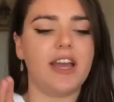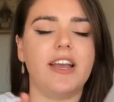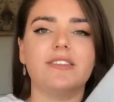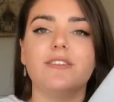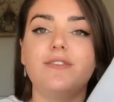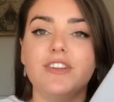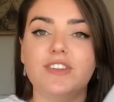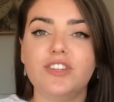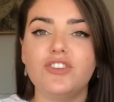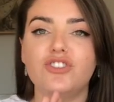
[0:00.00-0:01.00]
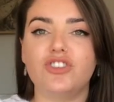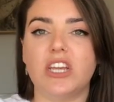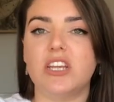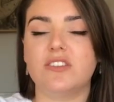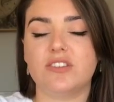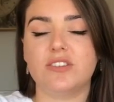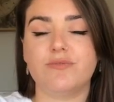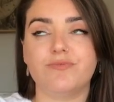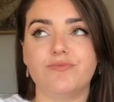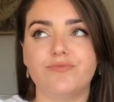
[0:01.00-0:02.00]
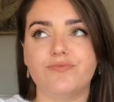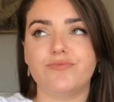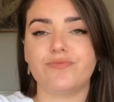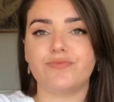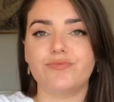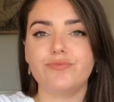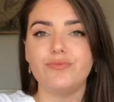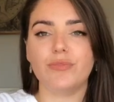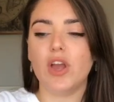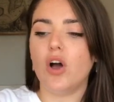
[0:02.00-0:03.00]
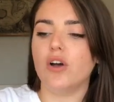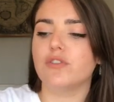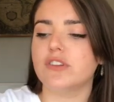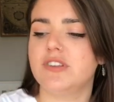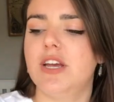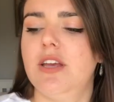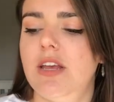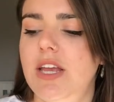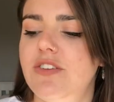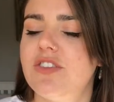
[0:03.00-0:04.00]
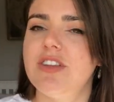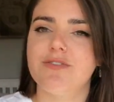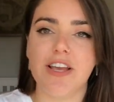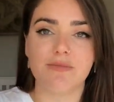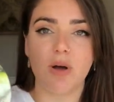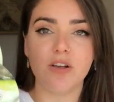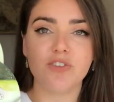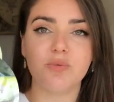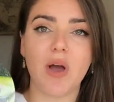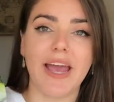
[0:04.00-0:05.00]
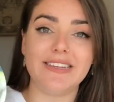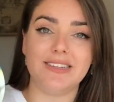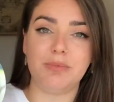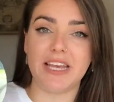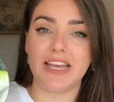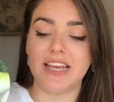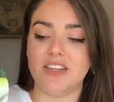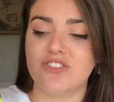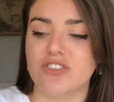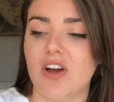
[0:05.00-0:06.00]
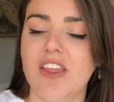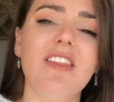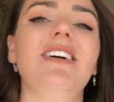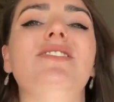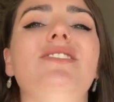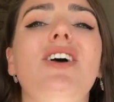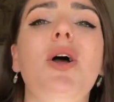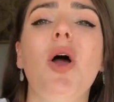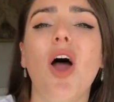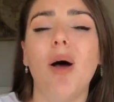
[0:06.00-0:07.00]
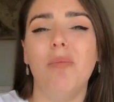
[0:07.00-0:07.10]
It's a fitted sheet. Oh, I forgot to say, each of these face masks were 80p each, so I think that's a